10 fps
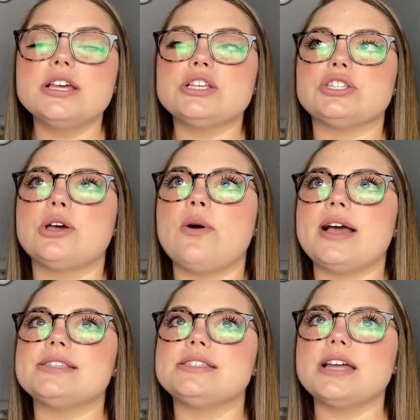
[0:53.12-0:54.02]
So I
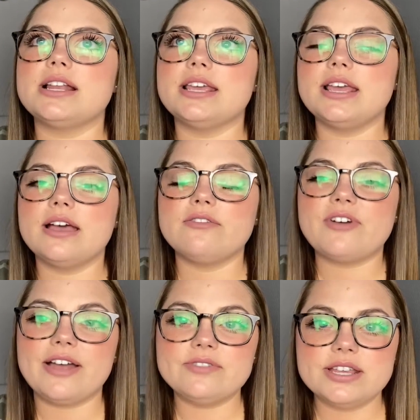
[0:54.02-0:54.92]
study
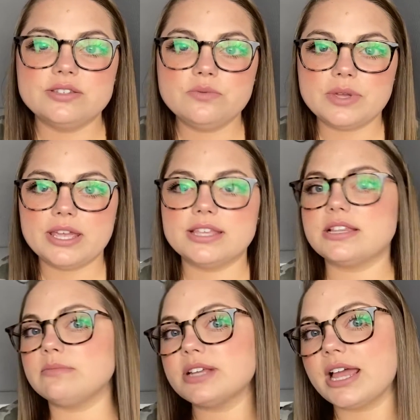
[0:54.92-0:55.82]
5 days a week,
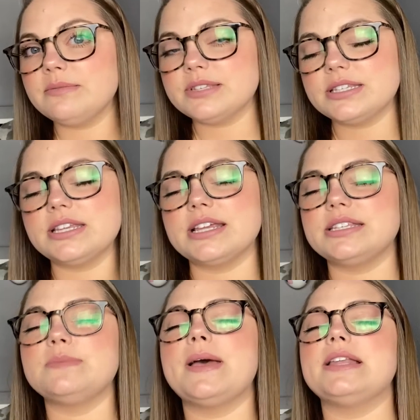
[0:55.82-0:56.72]
sometimes 6
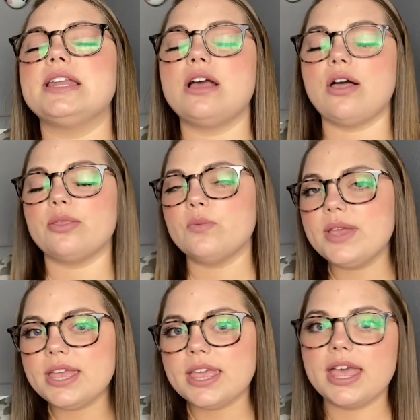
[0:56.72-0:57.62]
depending on the week.